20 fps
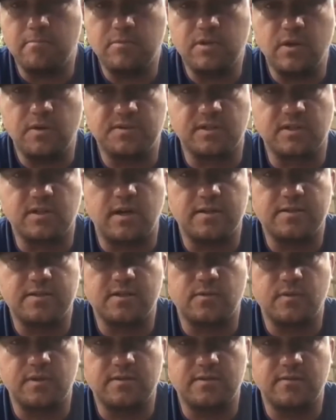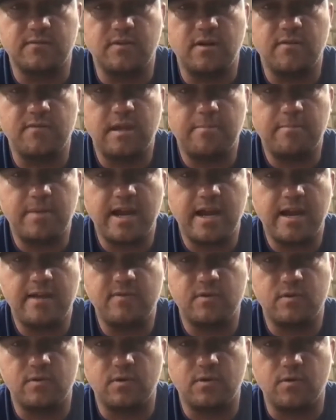as a consequence of that
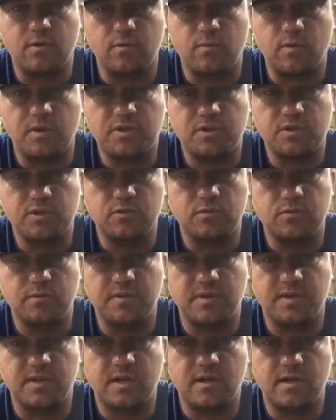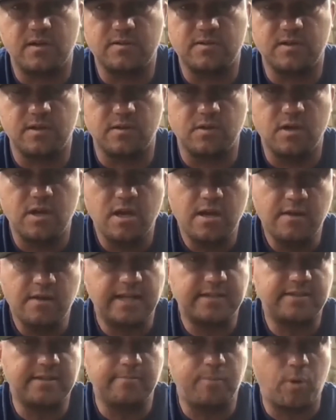behavior, or what you're doing with the dog. So
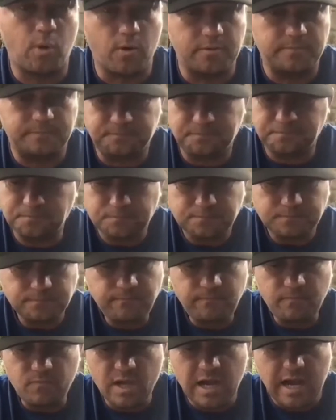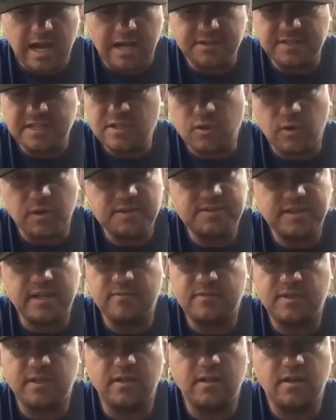that's important. Decoy
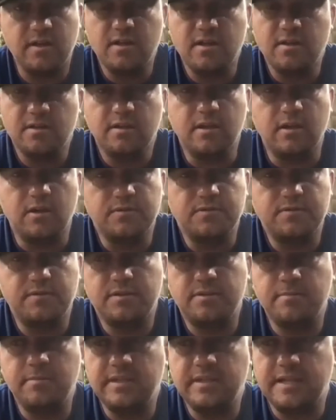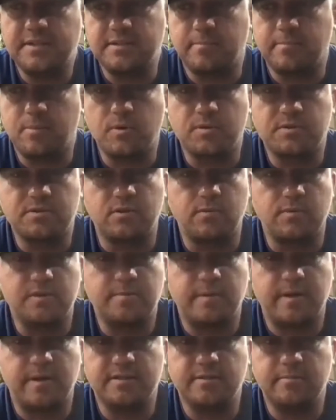safety, to me, that's a personal
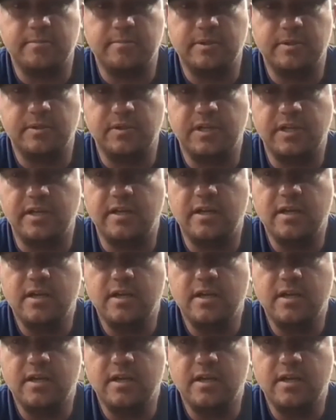responsibility.